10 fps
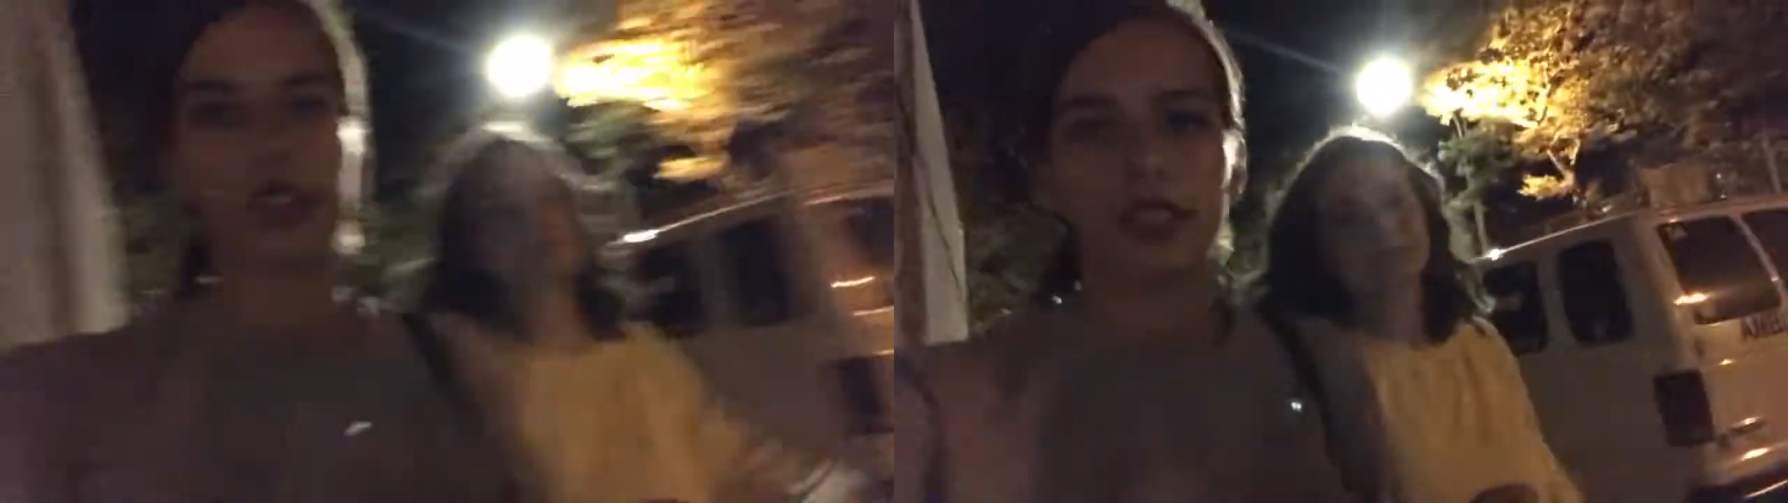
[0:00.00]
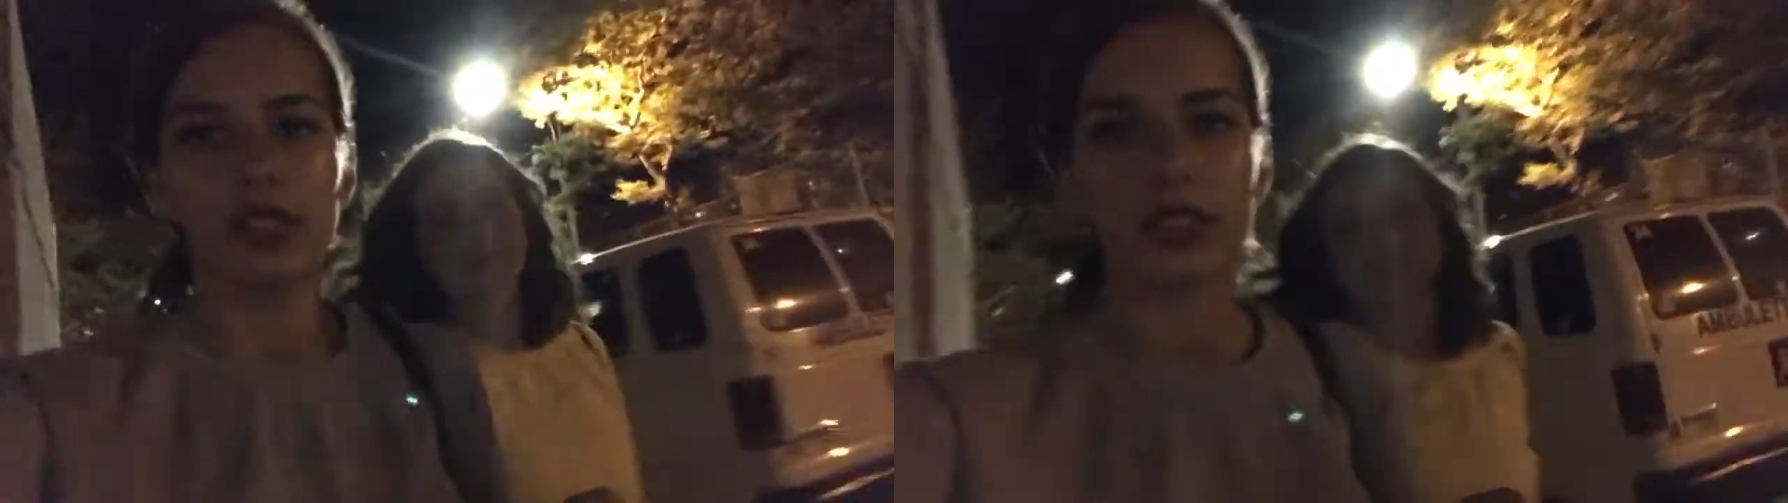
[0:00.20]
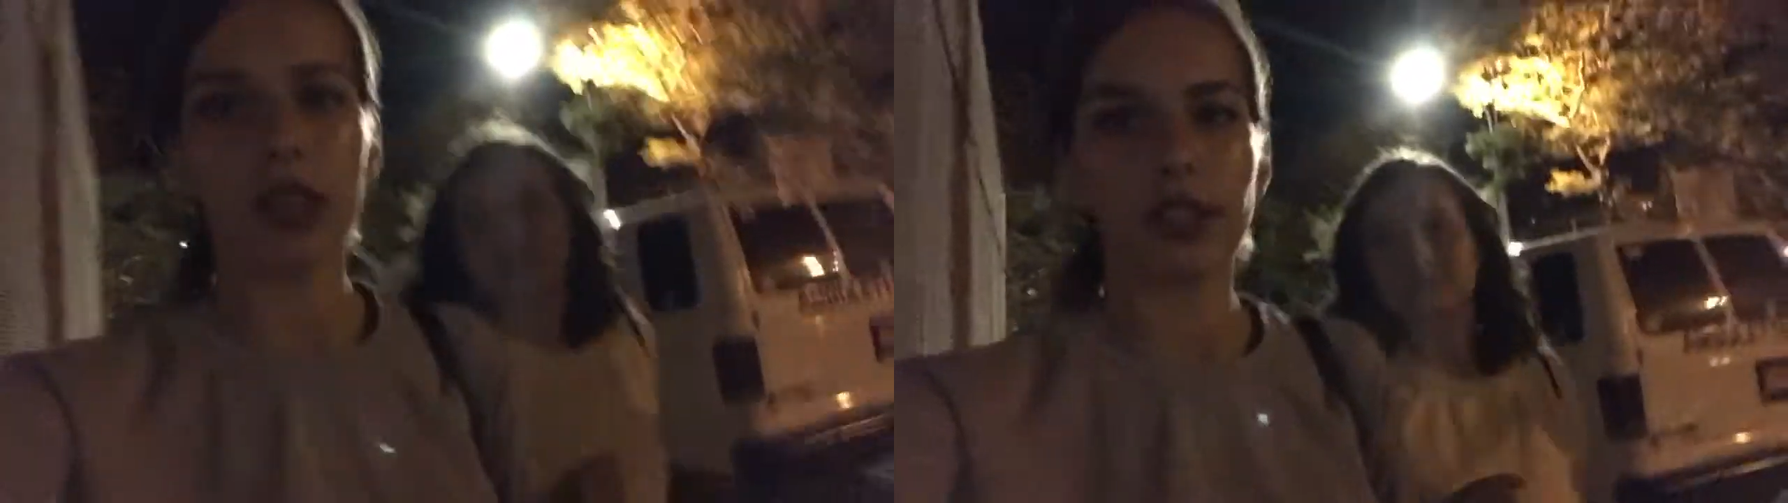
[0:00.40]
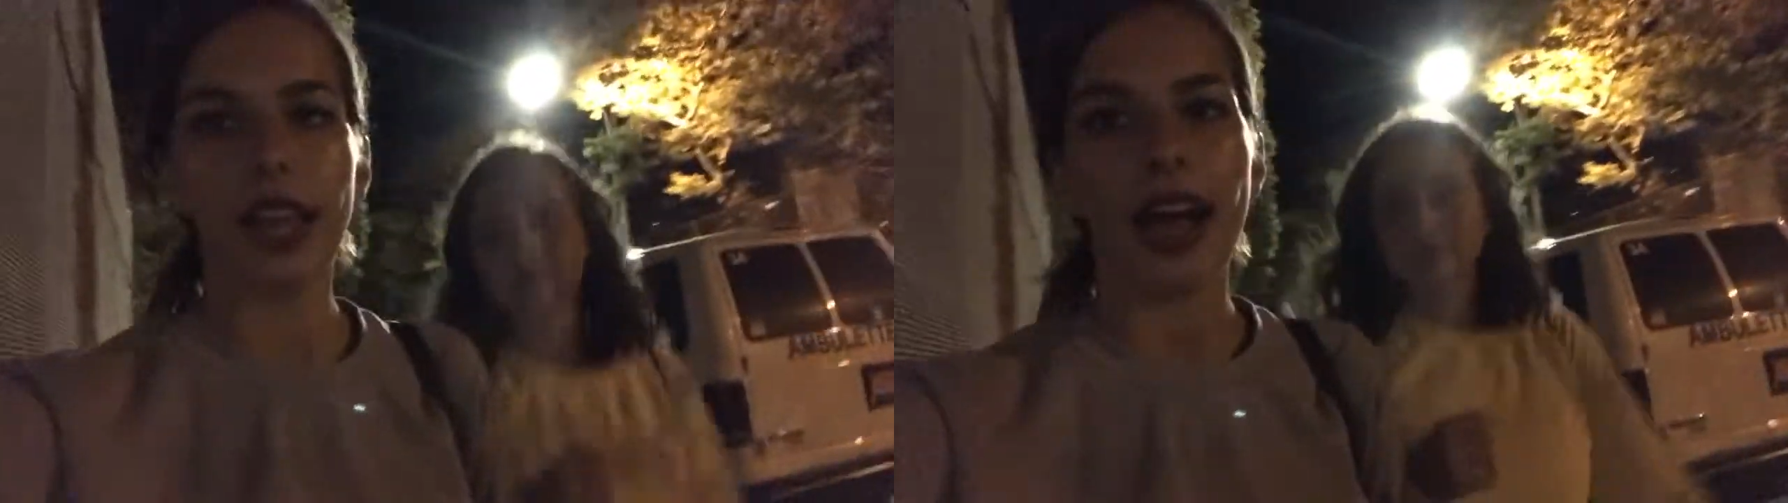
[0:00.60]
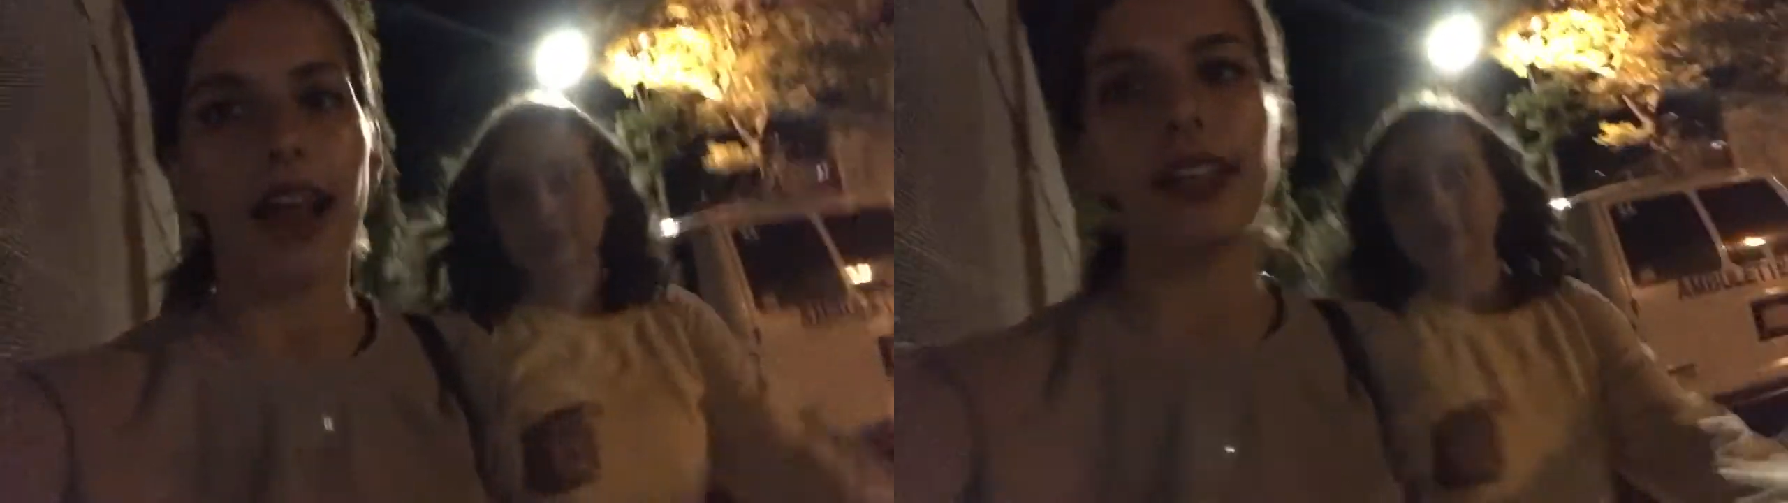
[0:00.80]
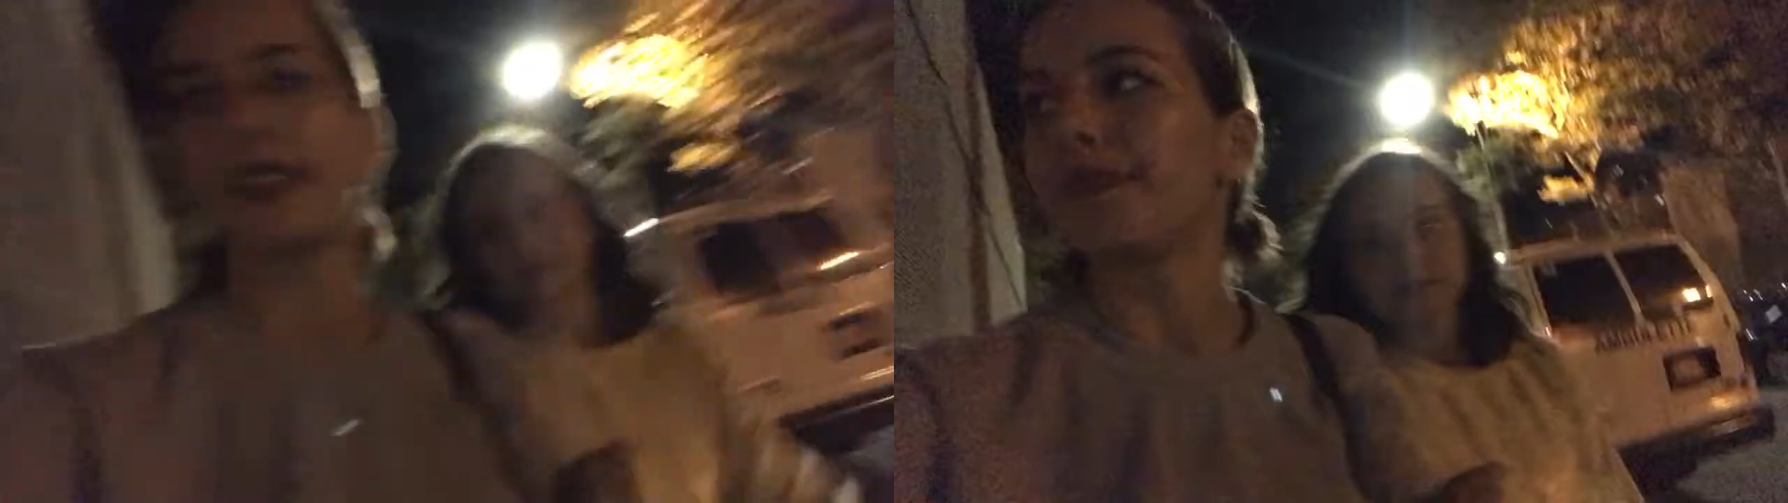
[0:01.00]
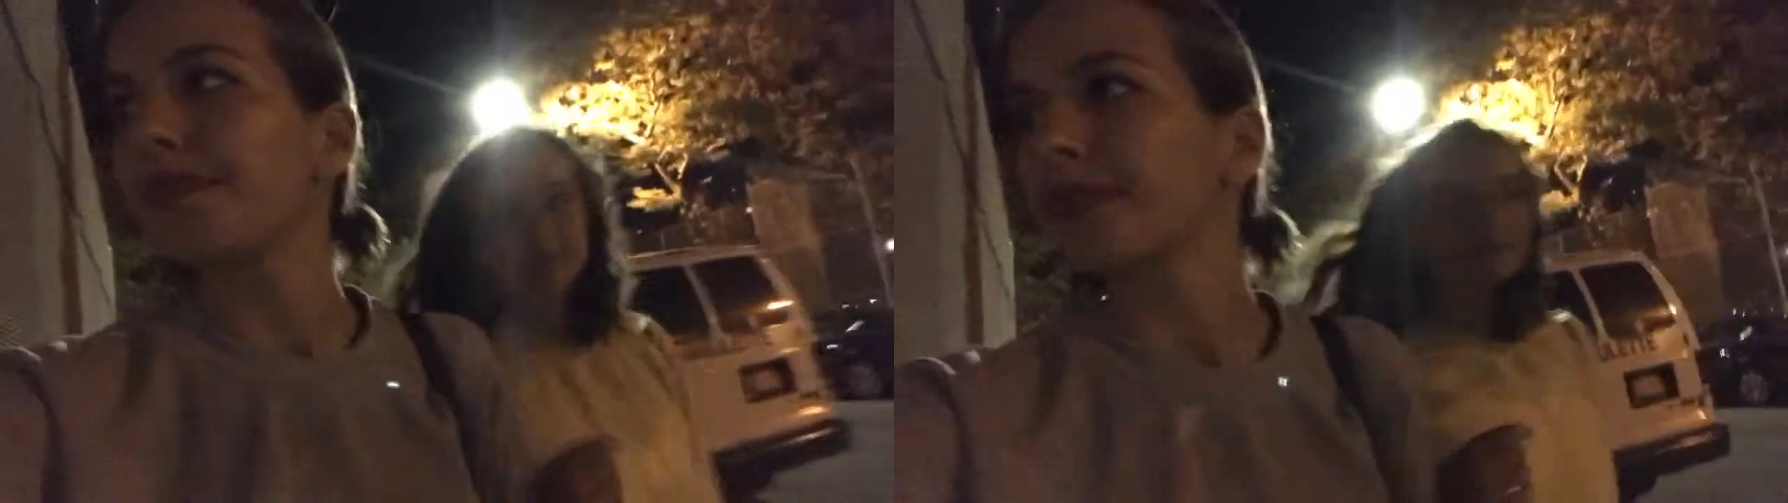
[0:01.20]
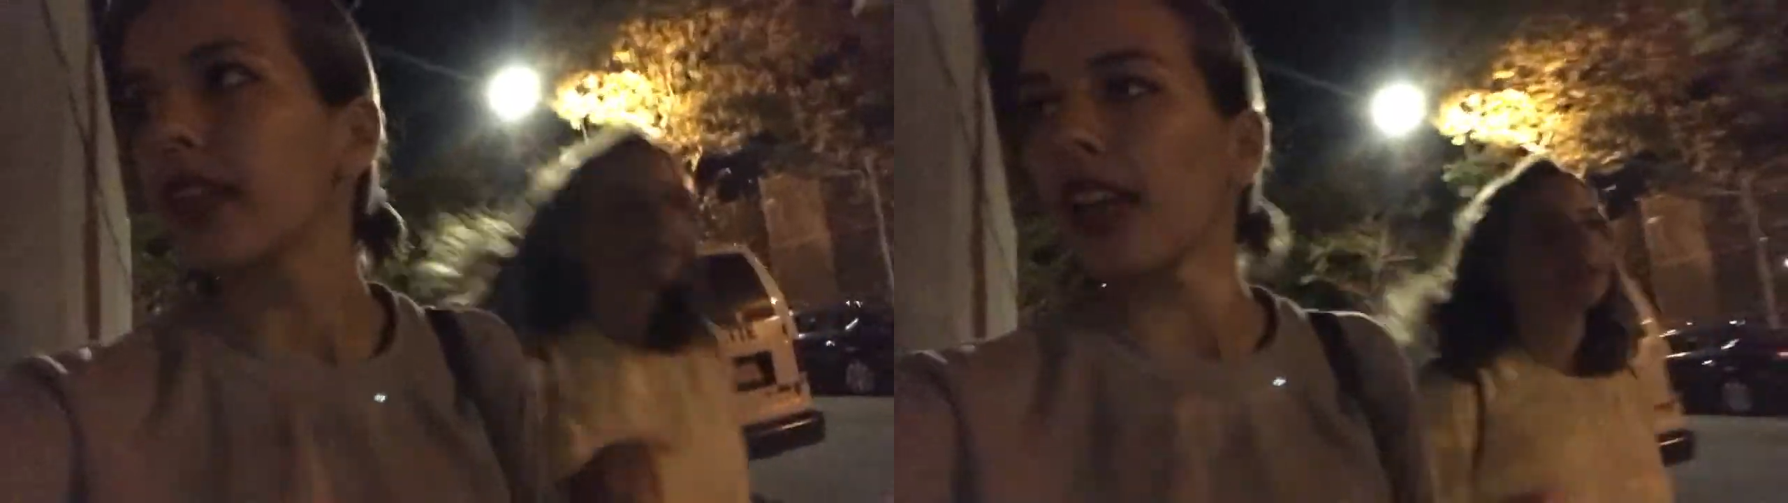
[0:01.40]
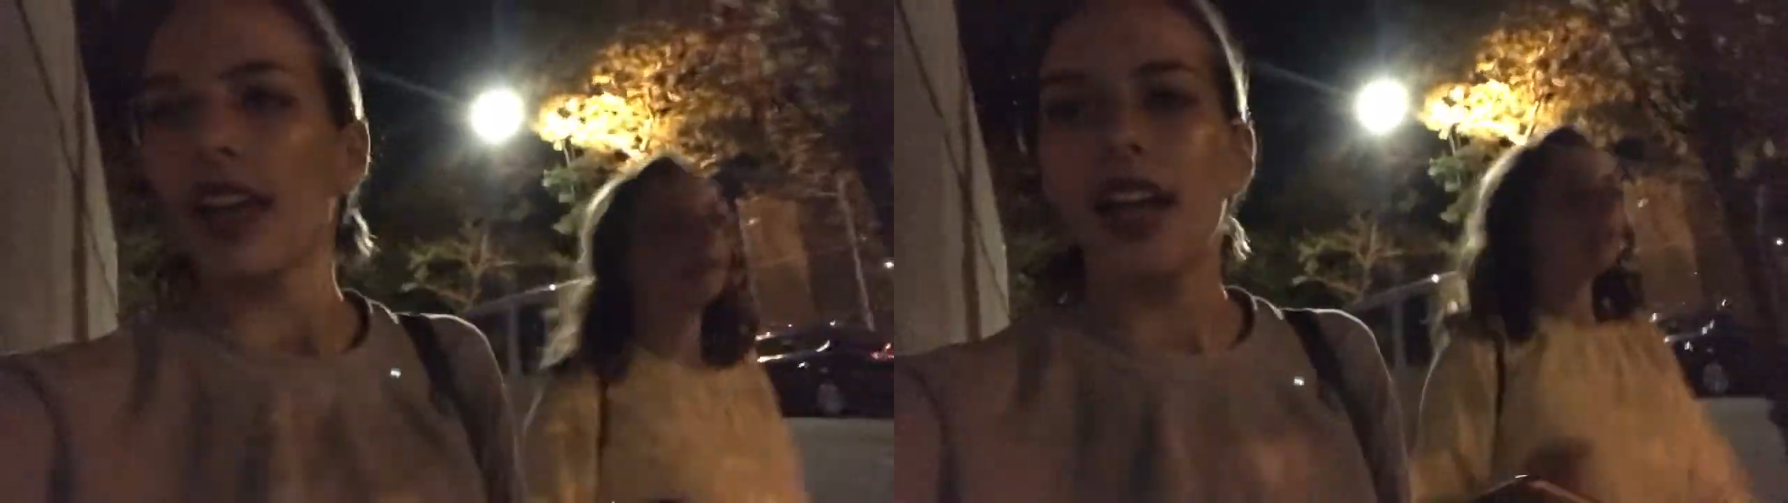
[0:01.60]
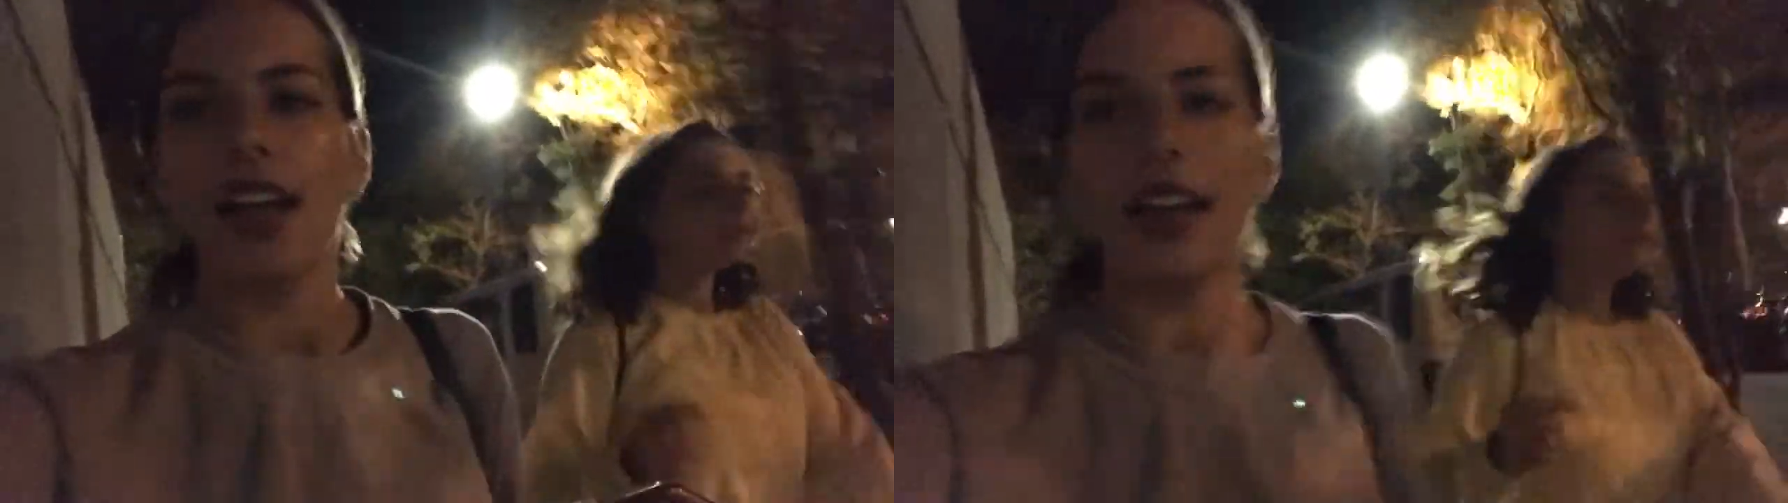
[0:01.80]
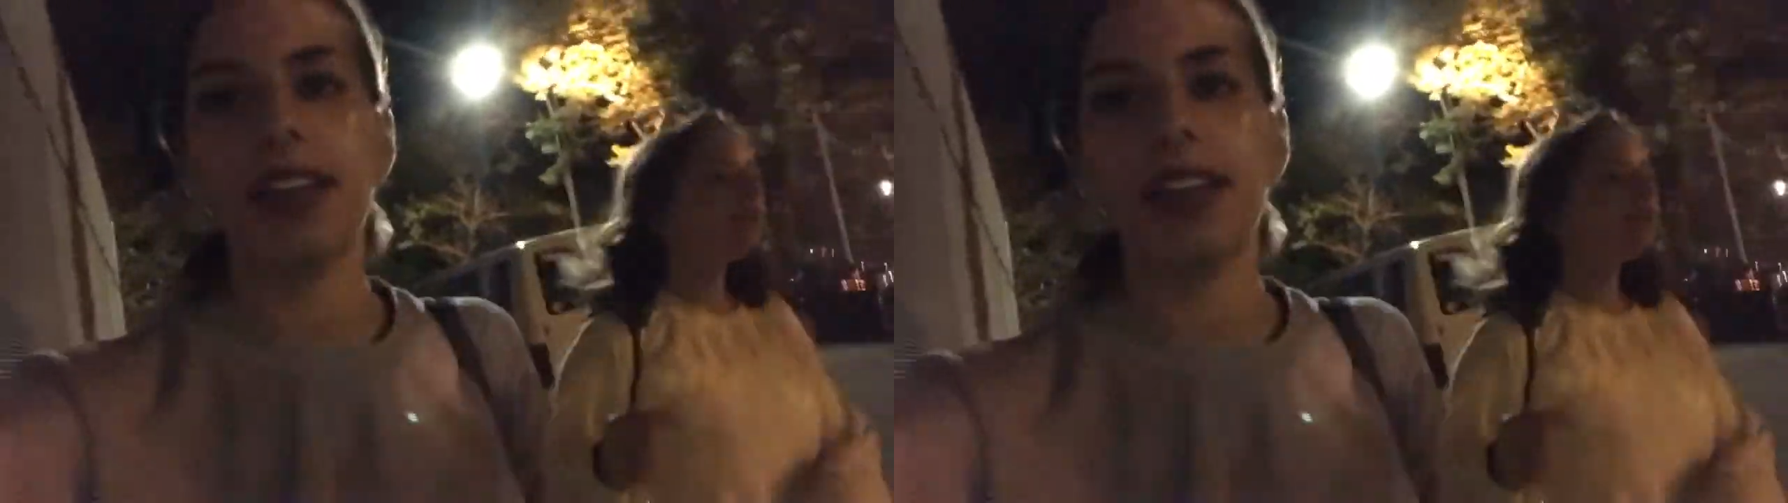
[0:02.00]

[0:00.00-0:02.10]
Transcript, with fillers: So yeah, I